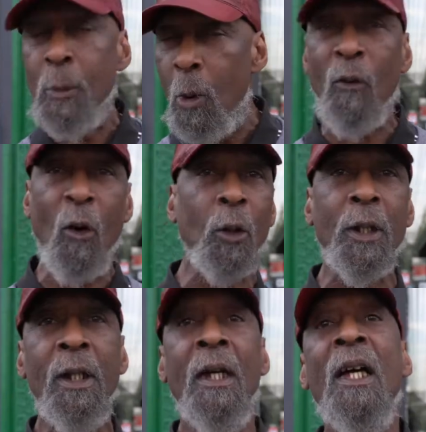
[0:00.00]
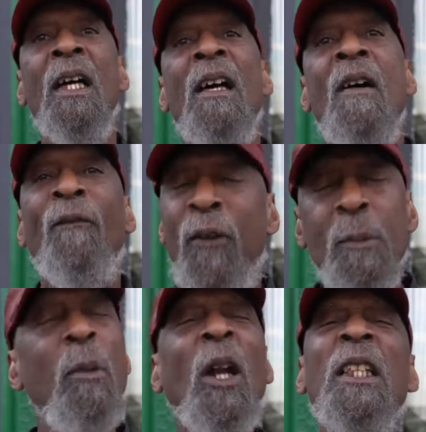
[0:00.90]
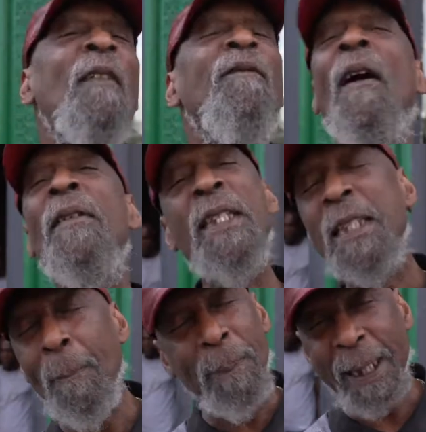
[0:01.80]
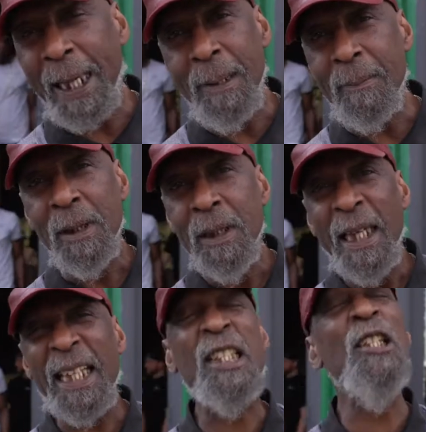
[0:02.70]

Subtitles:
you move on. Football is a very simple game. It's